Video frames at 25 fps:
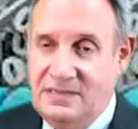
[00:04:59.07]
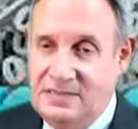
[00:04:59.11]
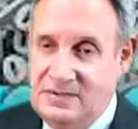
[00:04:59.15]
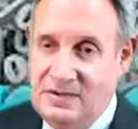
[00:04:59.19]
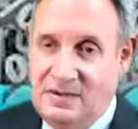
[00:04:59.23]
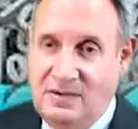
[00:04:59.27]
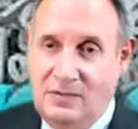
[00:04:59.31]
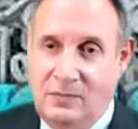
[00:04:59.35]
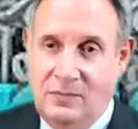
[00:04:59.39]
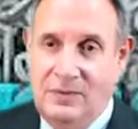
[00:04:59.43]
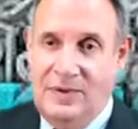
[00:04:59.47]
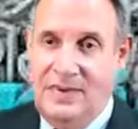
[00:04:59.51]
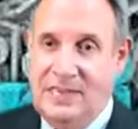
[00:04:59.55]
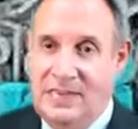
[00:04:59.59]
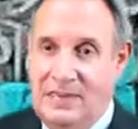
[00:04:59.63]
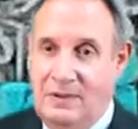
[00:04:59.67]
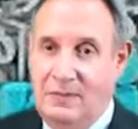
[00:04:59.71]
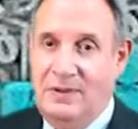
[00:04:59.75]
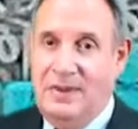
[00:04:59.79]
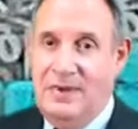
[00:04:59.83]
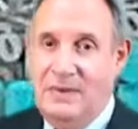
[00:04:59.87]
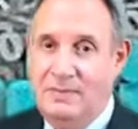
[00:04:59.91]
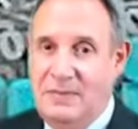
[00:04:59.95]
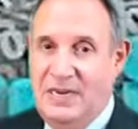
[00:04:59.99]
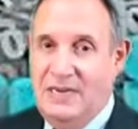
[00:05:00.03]
whole week. I
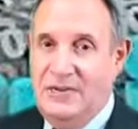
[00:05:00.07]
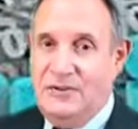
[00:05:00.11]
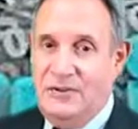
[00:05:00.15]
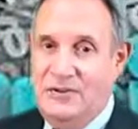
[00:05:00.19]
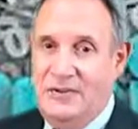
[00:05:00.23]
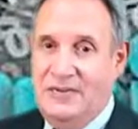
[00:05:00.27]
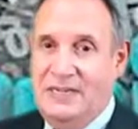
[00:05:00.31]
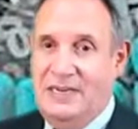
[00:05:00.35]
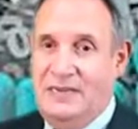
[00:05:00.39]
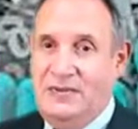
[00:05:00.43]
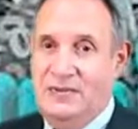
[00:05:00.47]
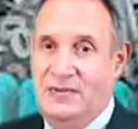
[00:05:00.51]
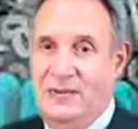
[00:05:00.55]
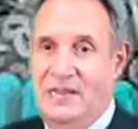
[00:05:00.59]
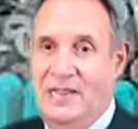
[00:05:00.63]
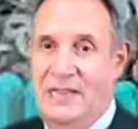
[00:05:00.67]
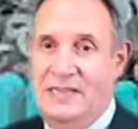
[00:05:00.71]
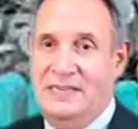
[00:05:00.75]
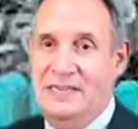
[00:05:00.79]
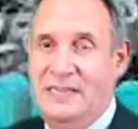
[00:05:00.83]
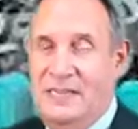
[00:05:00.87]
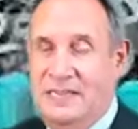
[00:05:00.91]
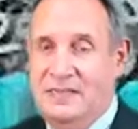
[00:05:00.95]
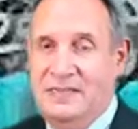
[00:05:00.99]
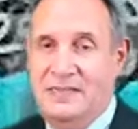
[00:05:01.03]
want to make sure that you
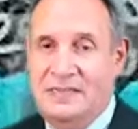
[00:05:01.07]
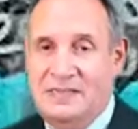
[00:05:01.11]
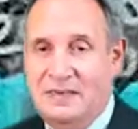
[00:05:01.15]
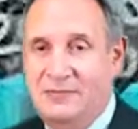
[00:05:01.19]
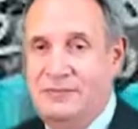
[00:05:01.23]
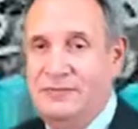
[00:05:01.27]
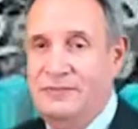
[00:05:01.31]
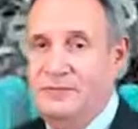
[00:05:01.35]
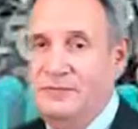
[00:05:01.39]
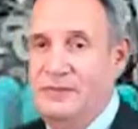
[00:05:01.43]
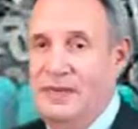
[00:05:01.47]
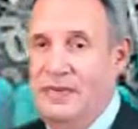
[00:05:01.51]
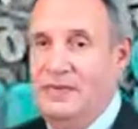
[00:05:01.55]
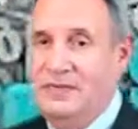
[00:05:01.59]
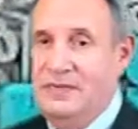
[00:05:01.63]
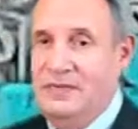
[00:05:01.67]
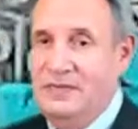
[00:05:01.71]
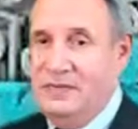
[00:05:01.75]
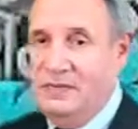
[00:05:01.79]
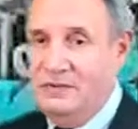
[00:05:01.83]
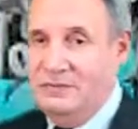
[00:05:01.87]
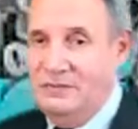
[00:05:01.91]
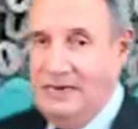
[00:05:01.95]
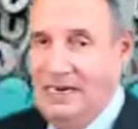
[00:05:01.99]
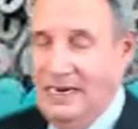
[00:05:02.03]
guys get this
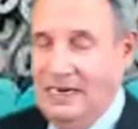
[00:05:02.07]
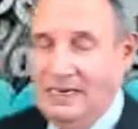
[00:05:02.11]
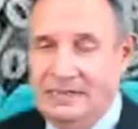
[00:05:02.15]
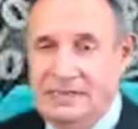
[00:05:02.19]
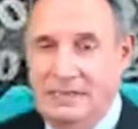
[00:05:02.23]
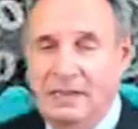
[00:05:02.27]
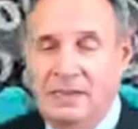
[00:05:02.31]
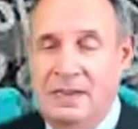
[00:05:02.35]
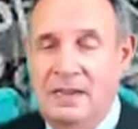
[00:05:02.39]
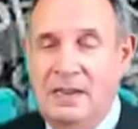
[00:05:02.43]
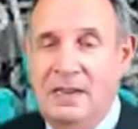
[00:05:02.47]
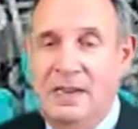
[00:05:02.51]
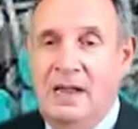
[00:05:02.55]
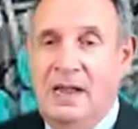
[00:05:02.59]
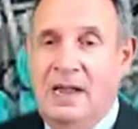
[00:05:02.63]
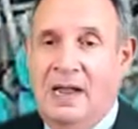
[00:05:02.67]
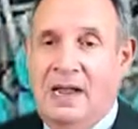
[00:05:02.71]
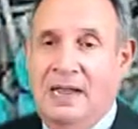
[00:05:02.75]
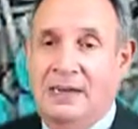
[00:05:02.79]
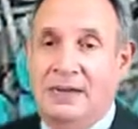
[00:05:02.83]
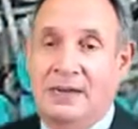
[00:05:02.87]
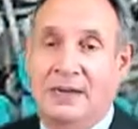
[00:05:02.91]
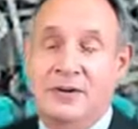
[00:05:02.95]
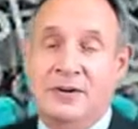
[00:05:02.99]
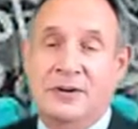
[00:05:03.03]
information correct.
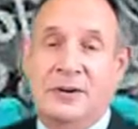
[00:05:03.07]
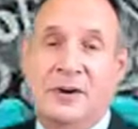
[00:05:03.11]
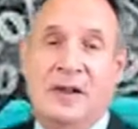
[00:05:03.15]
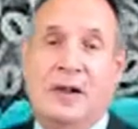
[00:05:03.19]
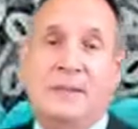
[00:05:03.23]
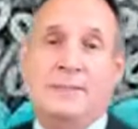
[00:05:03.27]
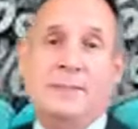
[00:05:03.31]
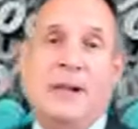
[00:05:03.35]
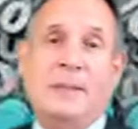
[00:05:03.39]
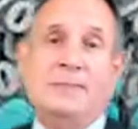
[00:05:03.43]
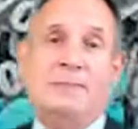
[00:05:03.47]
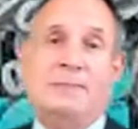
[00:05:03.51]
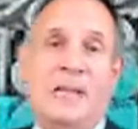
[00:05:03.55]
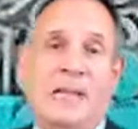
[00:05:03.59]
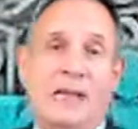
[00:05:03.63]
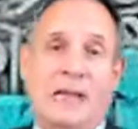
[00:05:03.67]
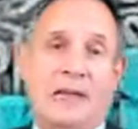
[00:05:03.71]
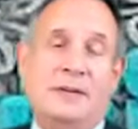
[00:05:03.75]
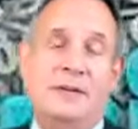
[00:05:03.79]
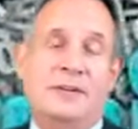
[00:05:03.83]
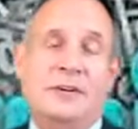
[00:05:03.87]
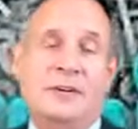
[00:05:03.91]
I need your help uplines, your